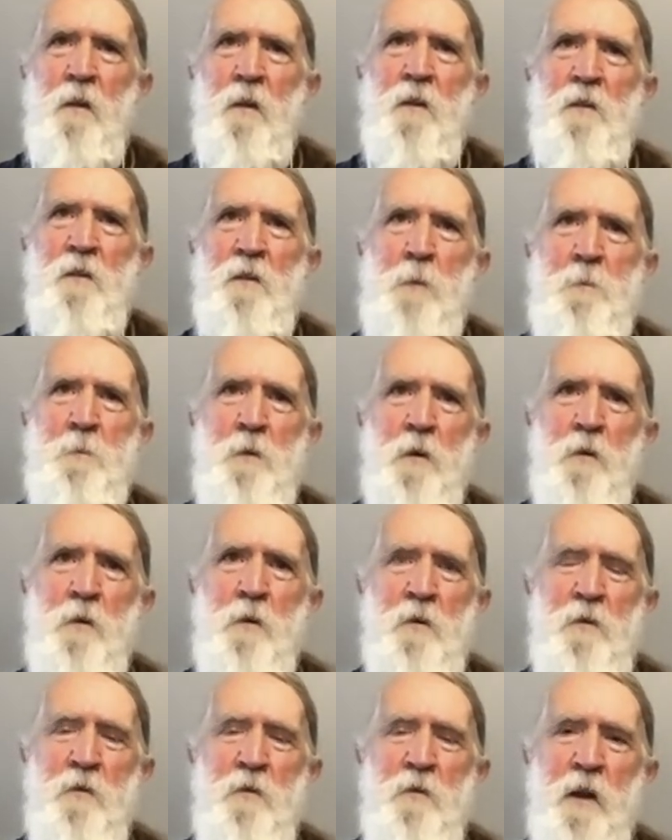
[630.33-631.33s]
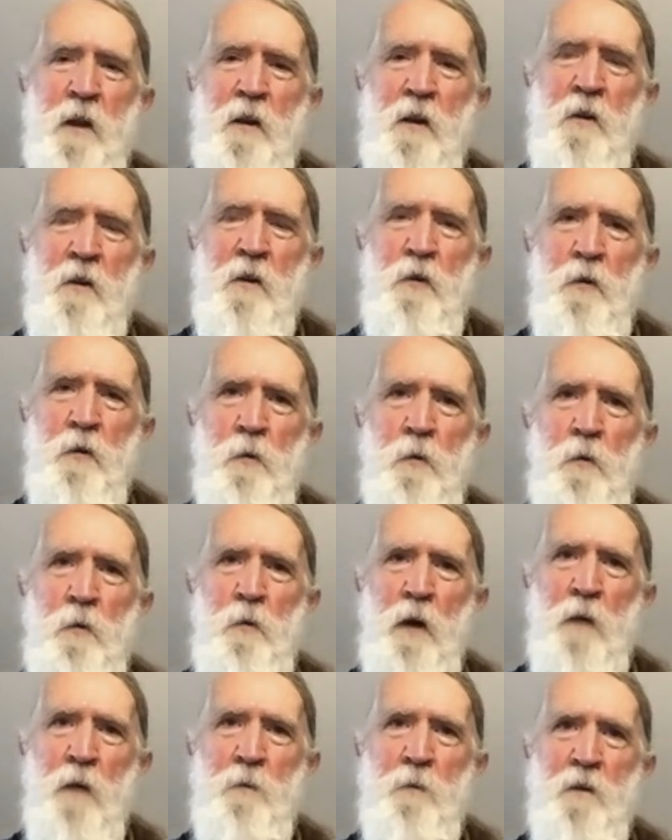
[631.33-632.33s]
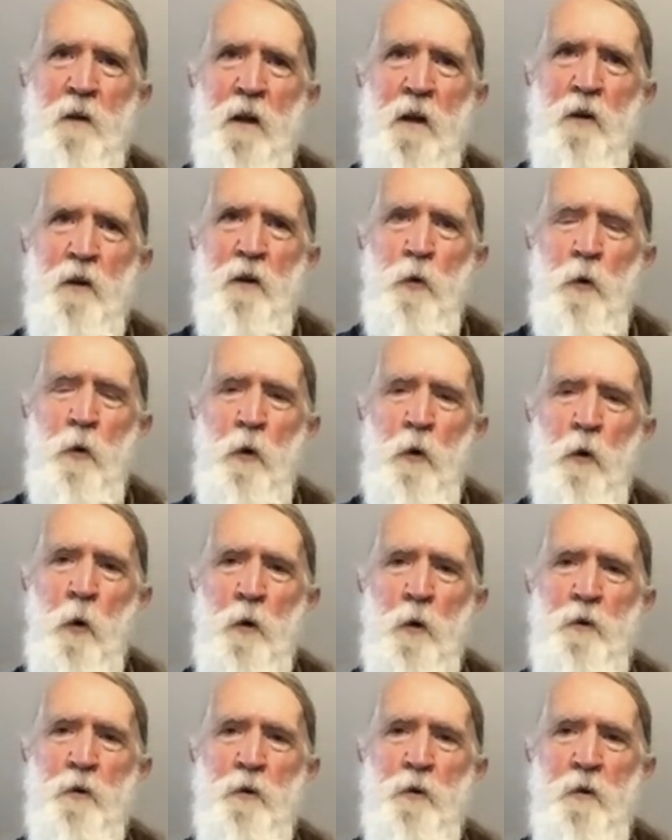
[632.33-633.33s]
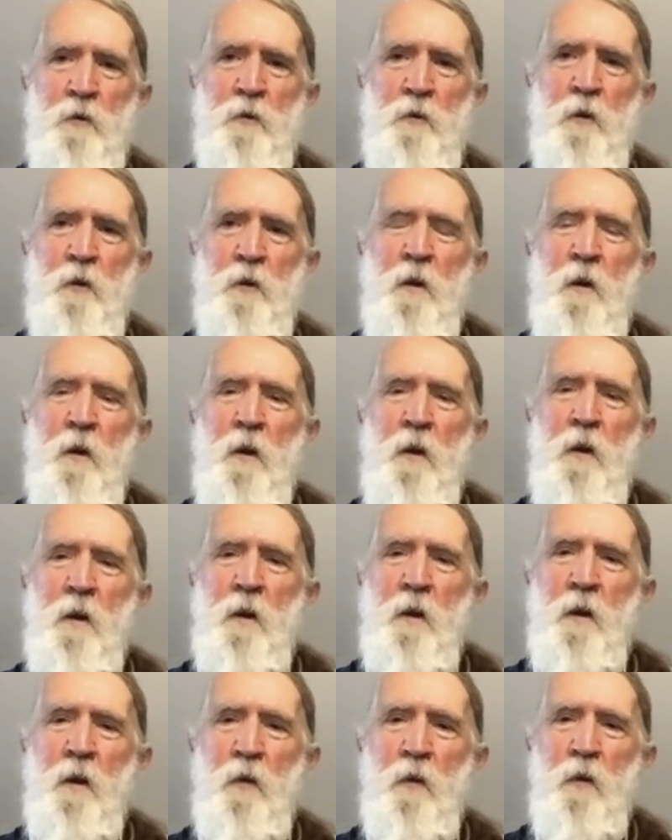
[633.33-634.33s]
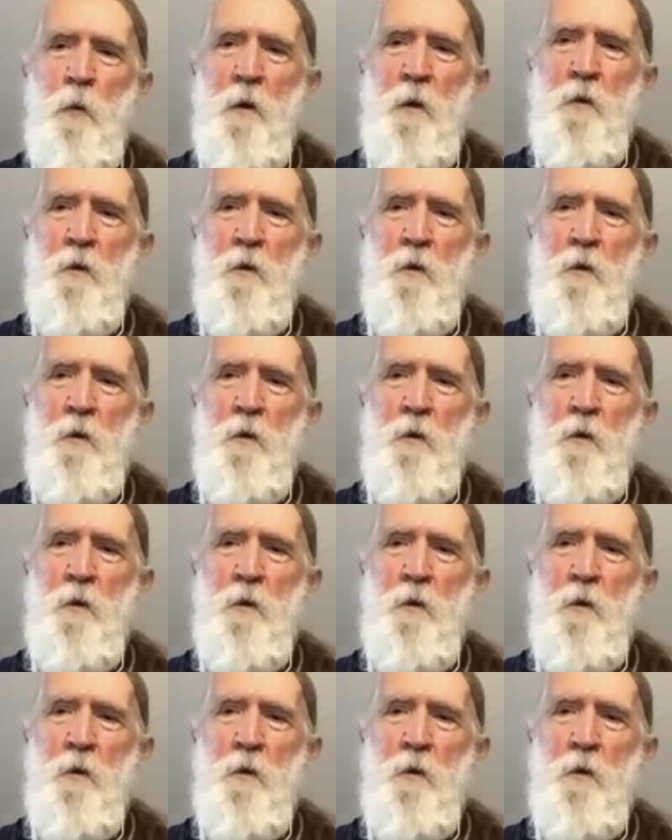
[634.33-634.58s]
The sapsuckers tend to gravitate toward orchards in the